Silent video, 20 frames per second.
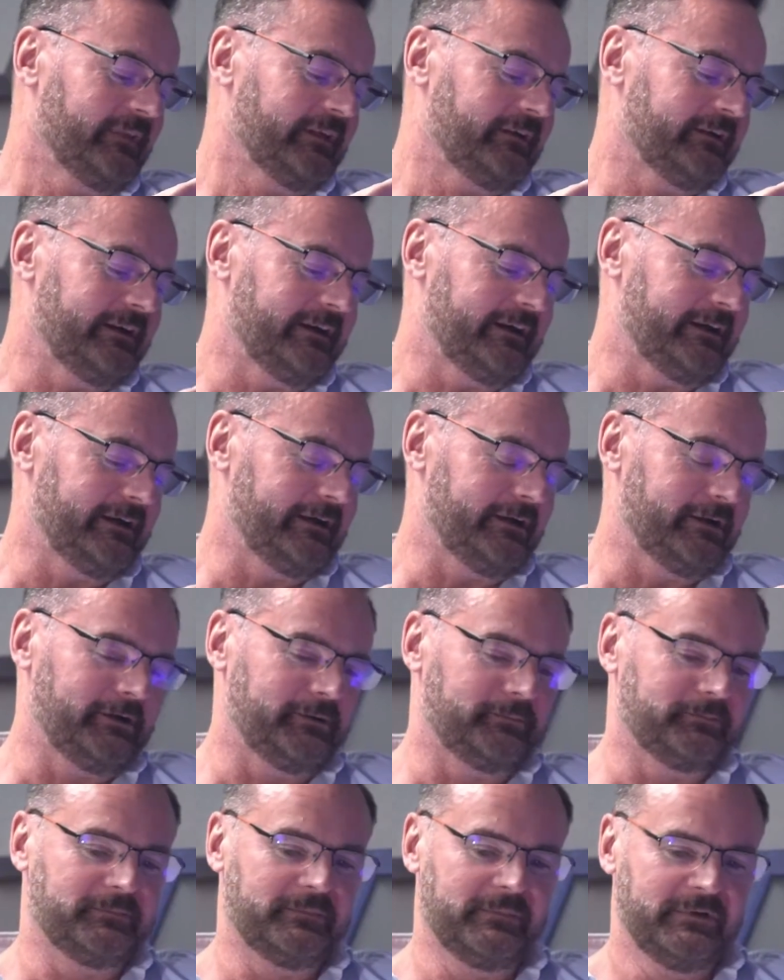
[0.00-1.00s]

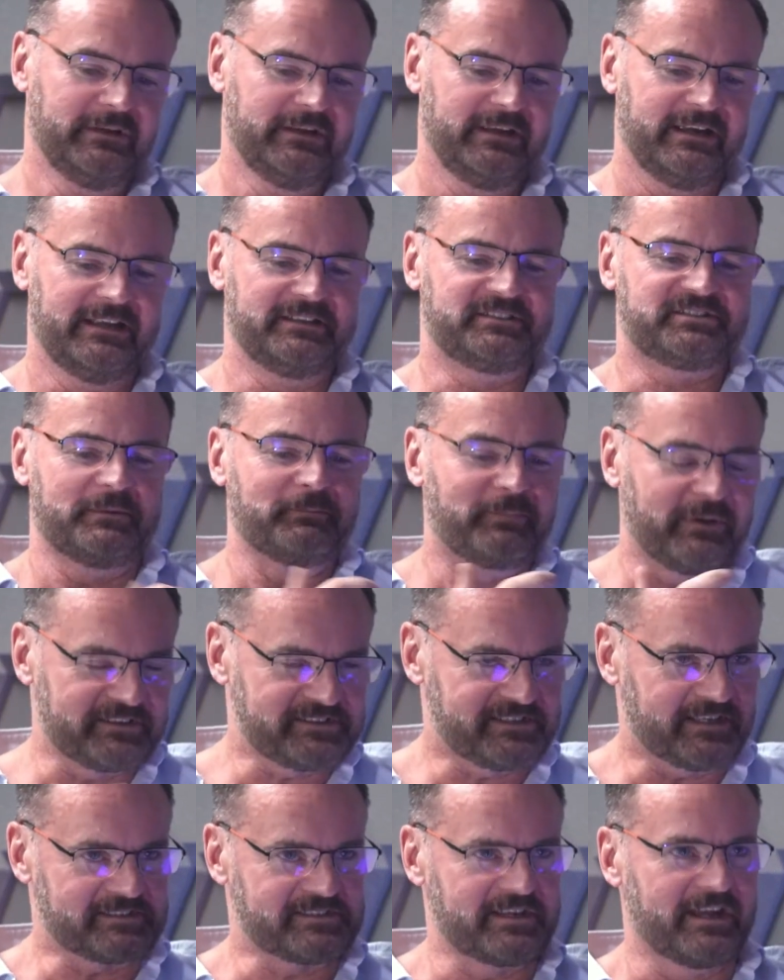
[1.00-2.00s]
in
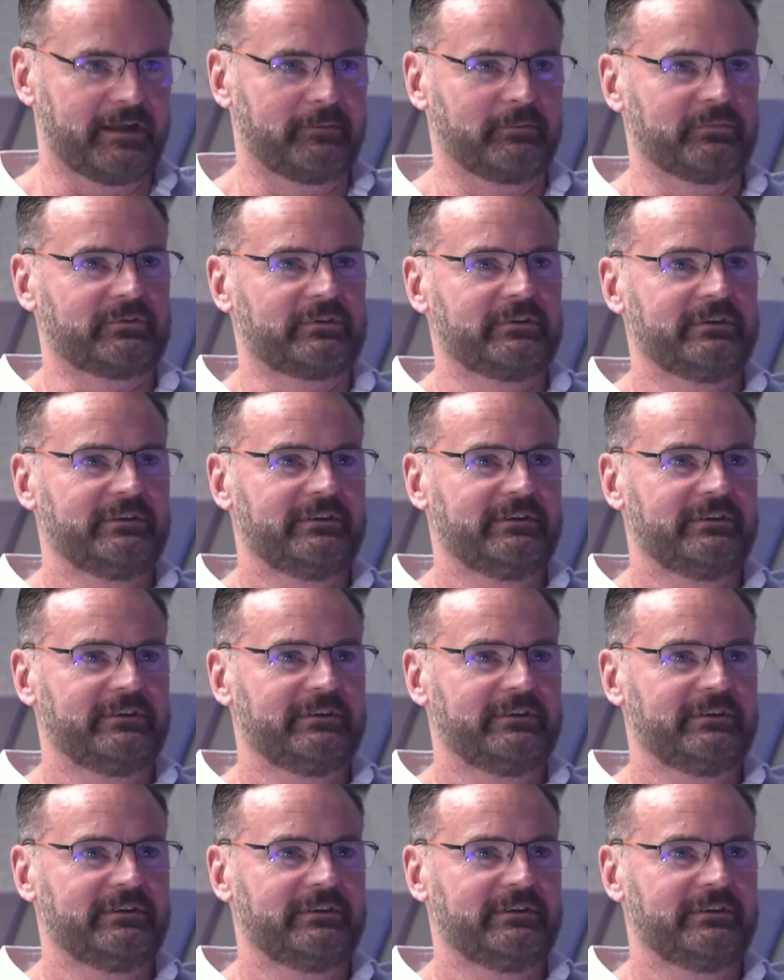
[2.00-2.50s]
simplistic terms,